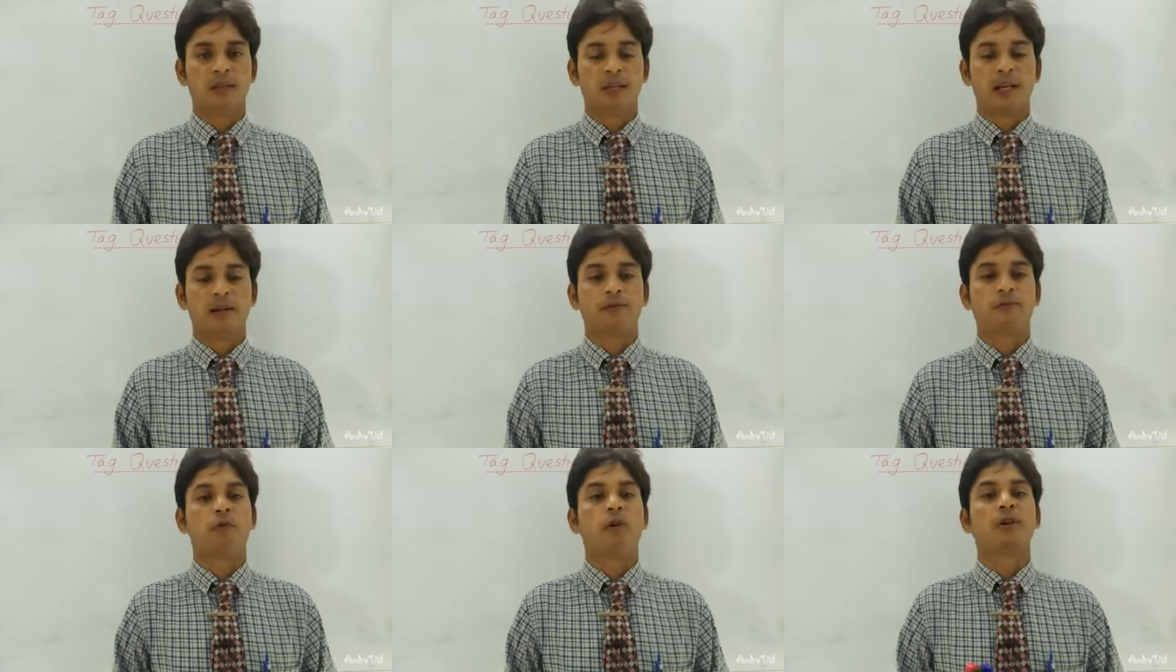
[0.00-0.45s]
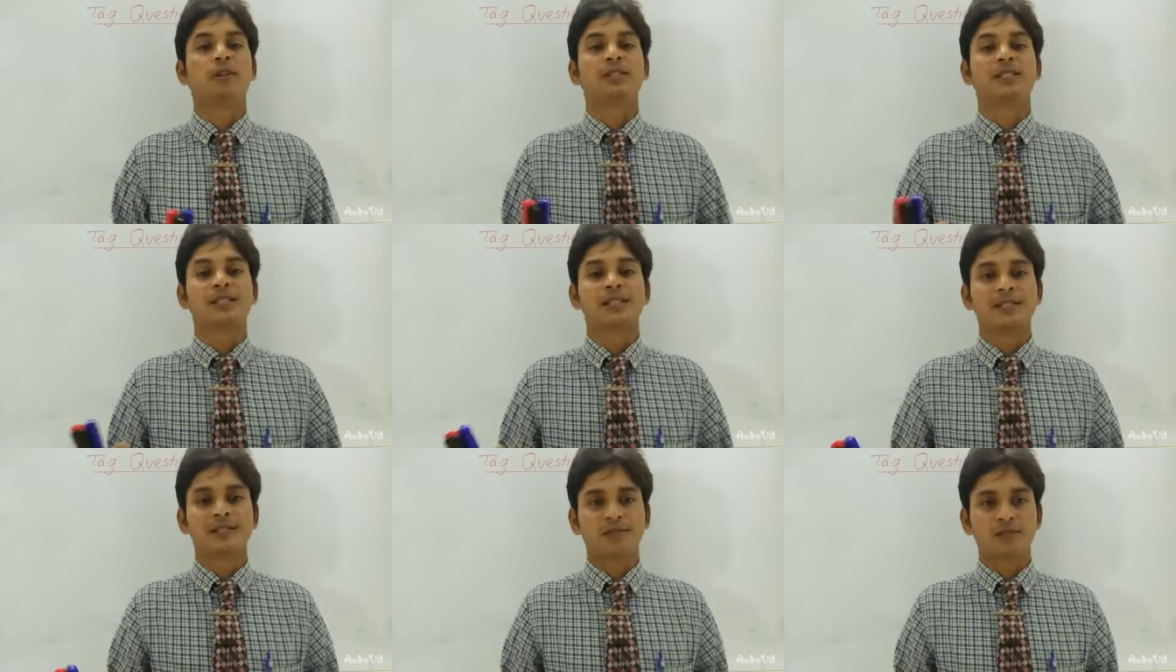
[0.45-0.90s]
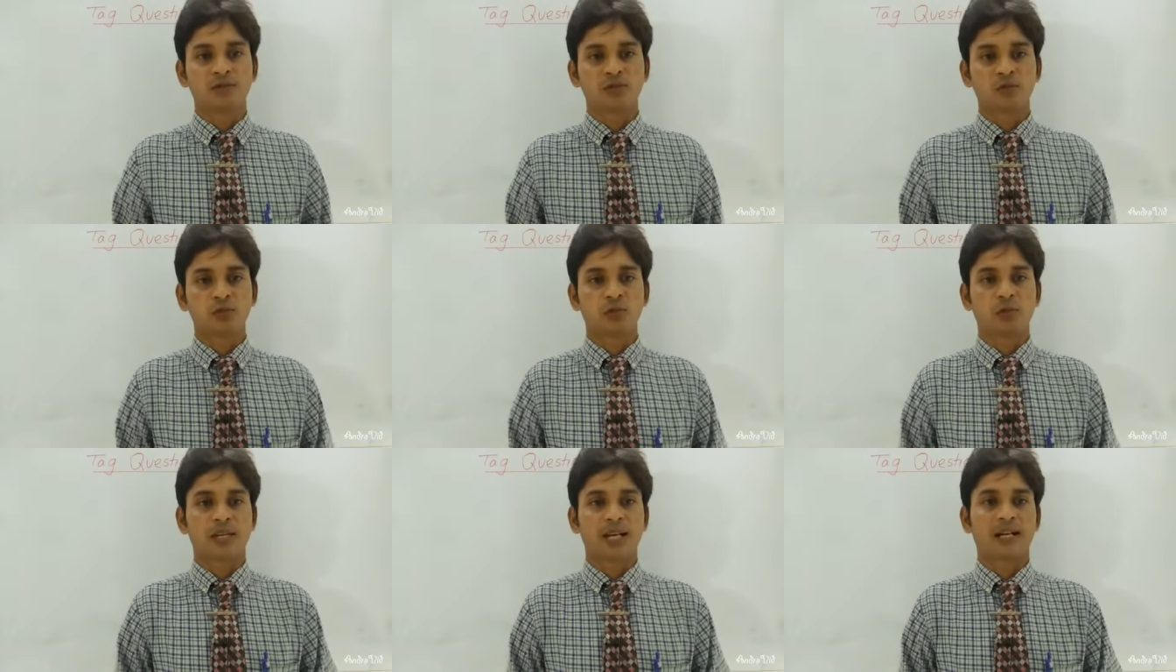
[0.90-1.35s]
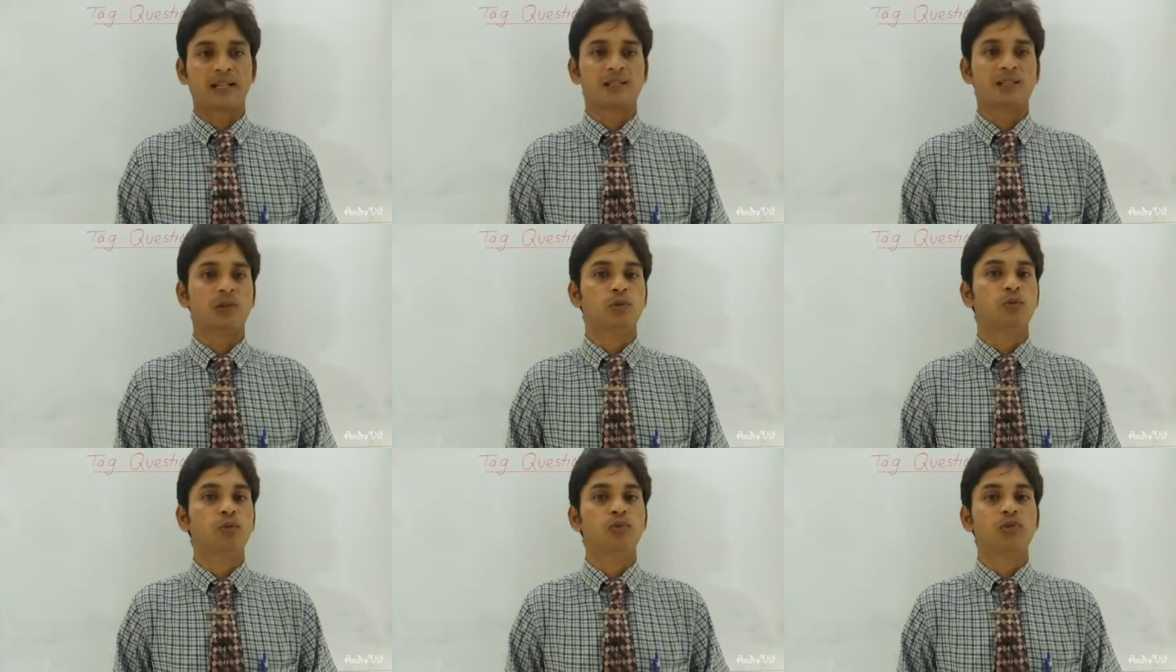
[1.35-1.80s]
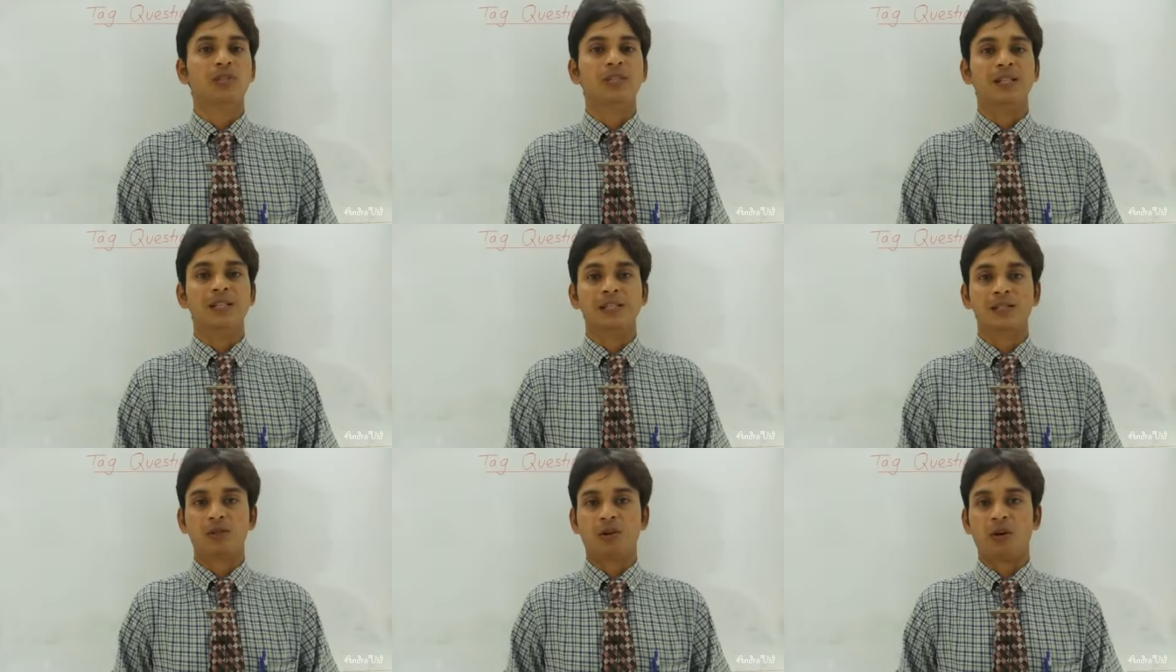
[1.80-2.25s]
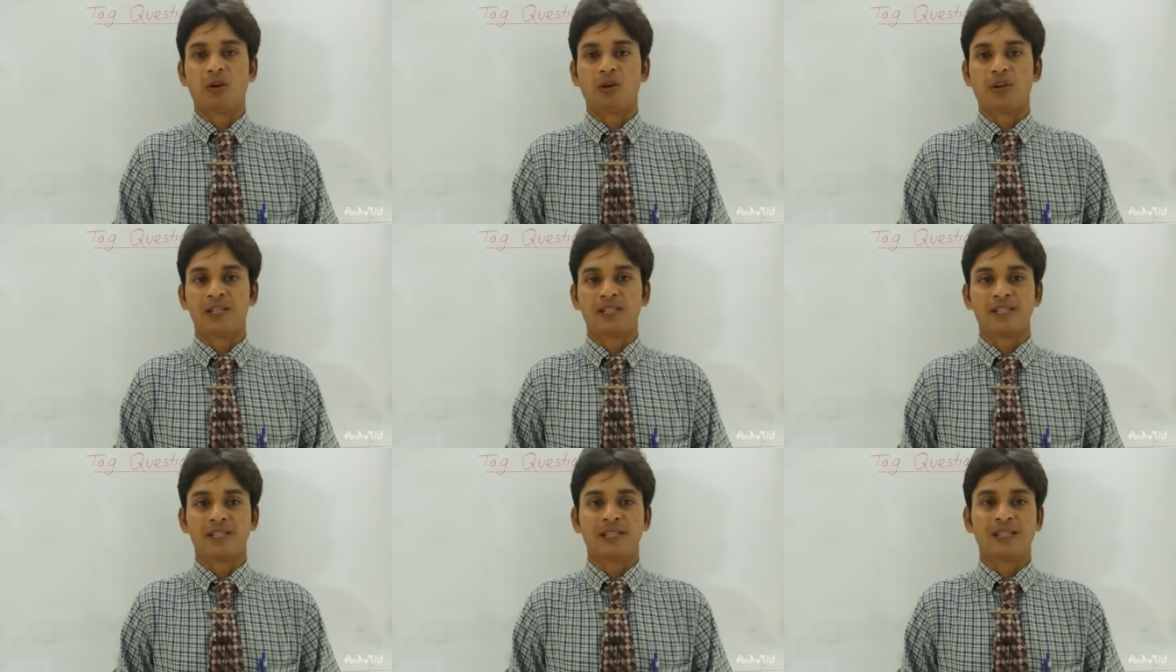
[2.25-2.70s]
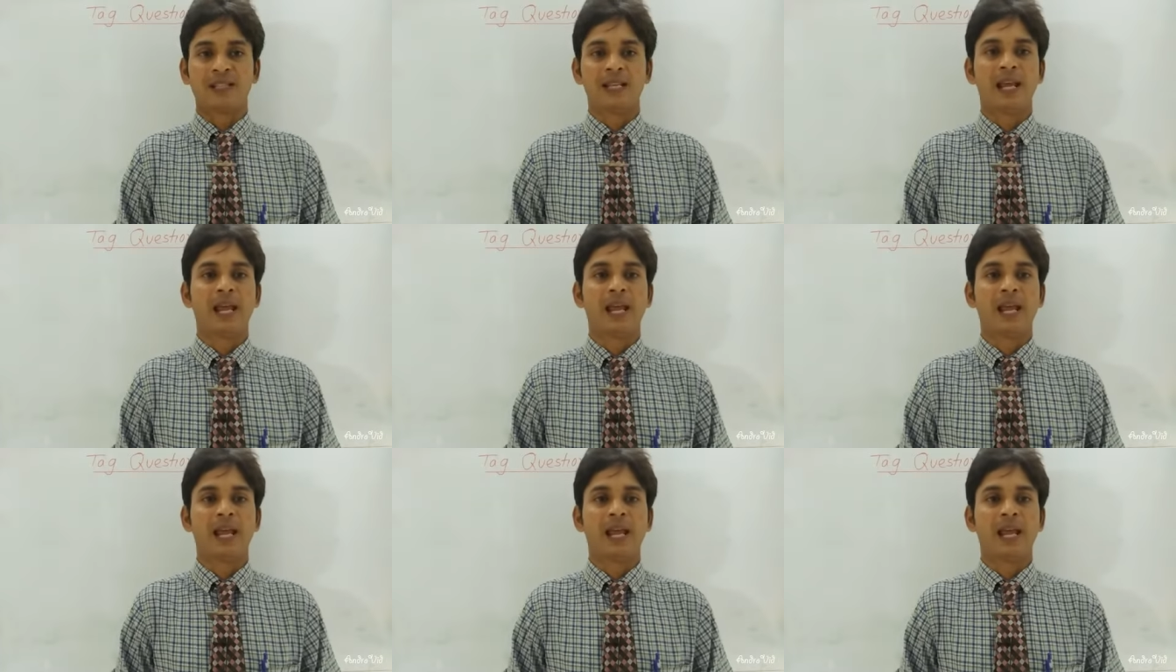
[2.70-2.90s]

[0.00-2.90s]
And for these reasons, we can't use this always